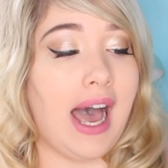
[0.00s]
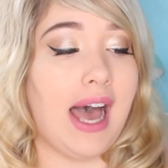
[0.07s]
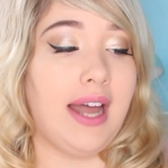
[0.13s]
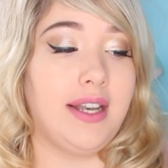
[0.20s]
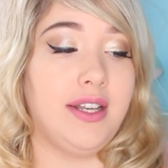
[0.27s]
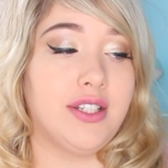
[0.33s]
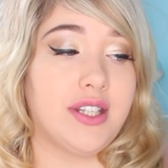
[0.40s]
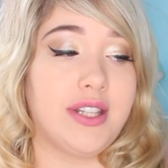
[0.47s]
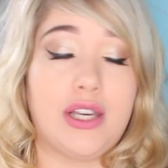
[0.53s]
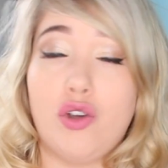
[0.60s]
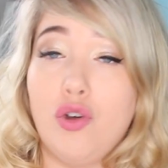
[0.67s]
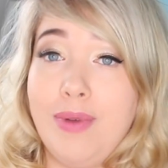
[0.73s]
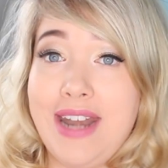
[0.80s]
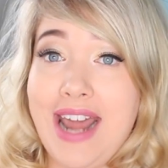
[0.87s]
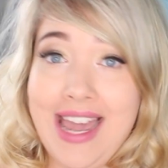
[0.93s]
And they
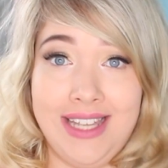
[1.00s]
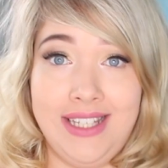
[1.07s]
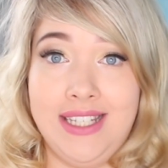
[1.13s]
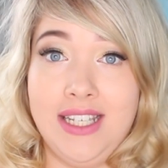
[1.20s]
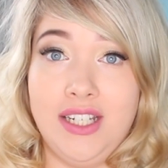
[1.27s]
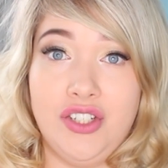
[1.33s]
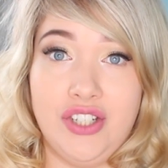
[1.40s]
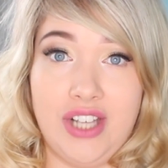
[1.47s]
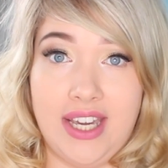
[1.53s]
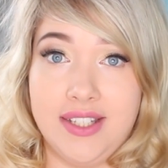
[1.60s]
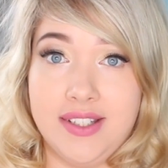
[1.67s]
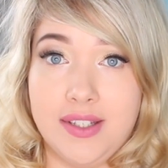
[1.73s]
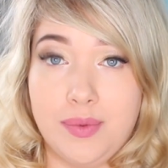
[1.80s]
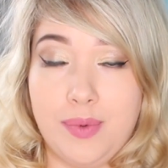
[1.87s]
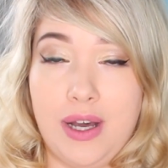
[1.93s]
come in 18
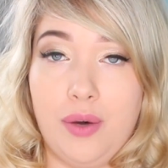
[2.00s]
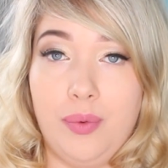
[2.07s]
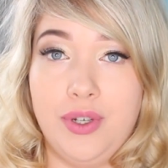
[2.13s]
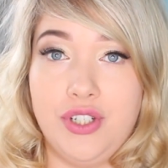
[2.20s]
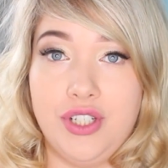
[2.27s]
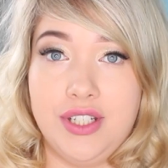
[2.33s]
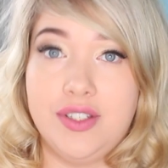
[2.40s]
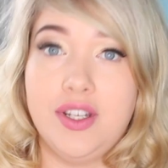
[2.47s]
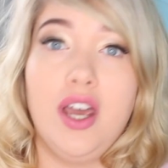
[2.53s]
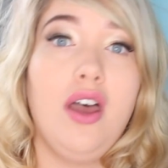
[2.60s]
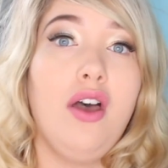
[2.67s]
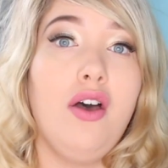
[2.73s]
shades as well, which is